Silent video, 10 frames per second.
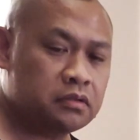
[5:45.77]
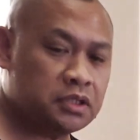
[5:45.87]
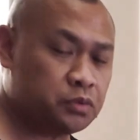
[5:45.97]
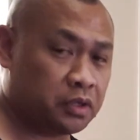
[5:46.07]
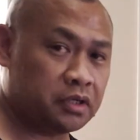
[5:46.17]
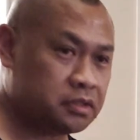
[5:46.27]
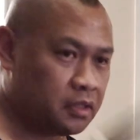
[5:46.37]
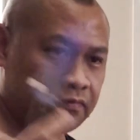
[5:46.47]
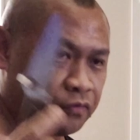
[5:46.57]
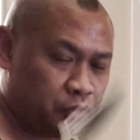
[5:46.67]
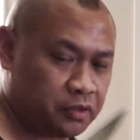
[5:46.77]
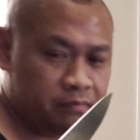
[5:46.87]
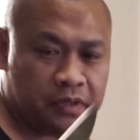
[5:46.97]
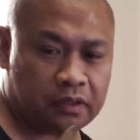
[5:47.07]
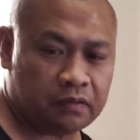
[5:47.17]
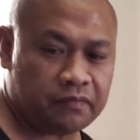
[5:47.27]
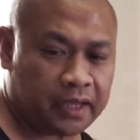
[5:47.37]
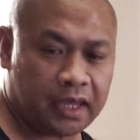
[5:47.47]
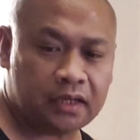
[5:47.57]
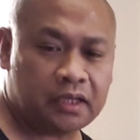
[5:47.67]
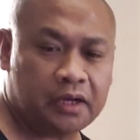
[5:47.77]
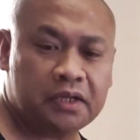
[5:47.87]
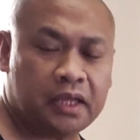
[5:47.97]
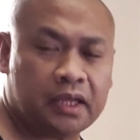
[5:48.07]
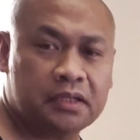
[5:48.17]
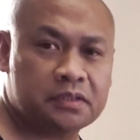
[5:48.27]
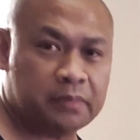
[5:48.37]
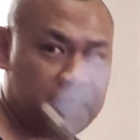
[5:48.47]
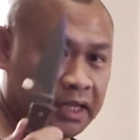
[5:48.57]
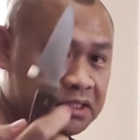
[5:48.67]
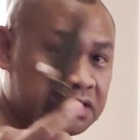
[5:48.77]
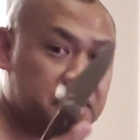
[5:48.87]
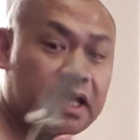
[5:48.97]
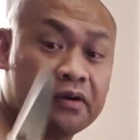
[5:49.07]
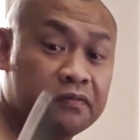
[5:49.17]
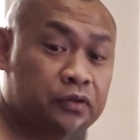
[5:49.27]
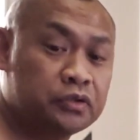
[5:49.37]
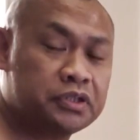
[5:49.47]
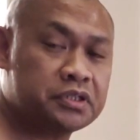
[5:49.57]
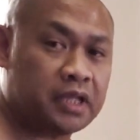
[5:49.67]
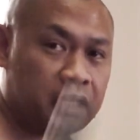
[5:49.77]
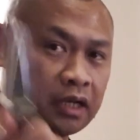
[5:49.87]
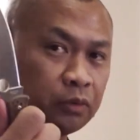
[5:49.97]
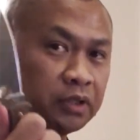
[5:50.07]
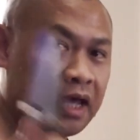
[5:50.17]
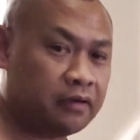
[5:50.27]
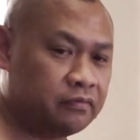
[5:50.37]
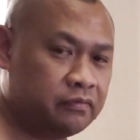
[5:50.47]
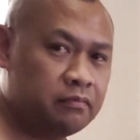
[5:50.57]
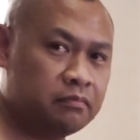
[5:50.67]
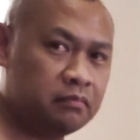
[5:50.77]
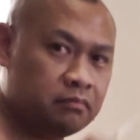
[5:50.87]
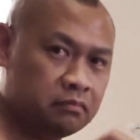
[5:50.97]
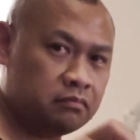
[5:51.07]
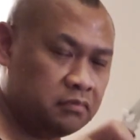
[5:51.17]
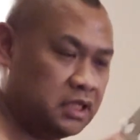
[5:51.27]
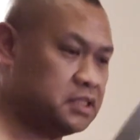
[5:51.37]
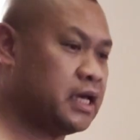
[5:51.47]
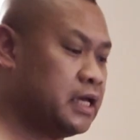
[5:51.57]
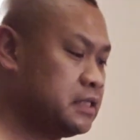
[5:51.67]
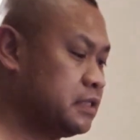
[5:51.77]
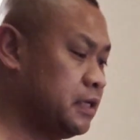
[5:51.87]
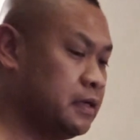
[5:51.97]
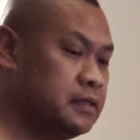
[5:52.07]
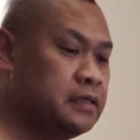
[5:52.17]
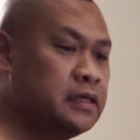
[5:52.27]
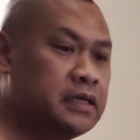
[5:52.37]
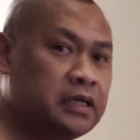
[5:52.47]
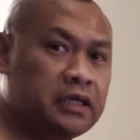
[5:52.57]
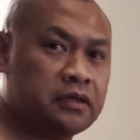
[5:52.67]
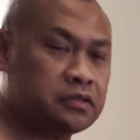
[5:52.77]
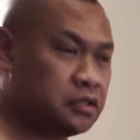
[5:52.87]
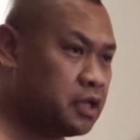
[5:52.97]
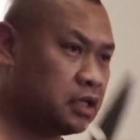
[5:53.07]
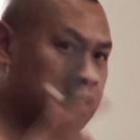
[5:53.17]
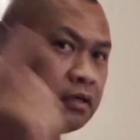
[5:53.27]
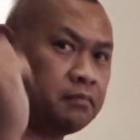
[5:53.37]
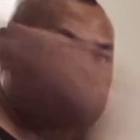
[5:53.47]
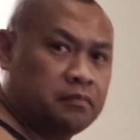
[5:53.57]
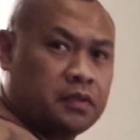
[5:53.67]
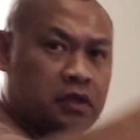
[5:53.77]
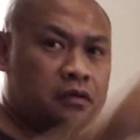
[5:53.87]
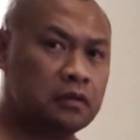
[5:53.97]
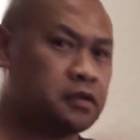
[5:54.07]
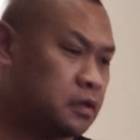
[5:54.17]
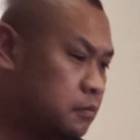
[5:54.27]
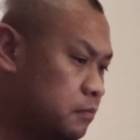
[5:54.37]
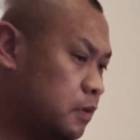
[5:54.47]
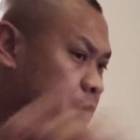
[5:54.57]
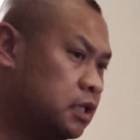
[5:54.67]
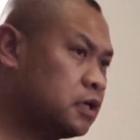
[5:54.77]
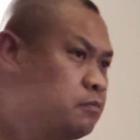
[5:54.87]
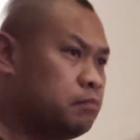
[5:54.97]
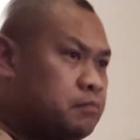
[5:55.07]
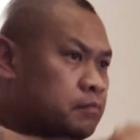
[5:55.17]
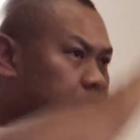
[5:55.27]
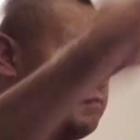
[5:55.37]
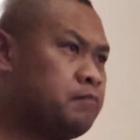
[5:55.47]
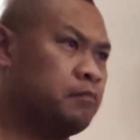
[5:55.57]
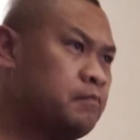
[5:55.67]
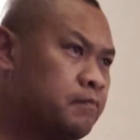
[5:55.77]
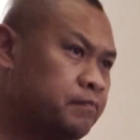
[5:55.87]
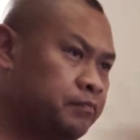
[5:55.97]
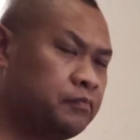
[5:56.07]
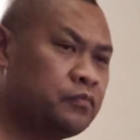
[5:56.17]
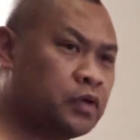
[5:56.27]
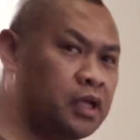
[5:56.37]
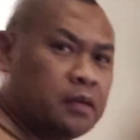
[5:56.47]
These were good for, you know, if I can't carry anything else, but I can still carry folders, then I would have these guys. You know, so yeah, they're, you know, I mean, they're right.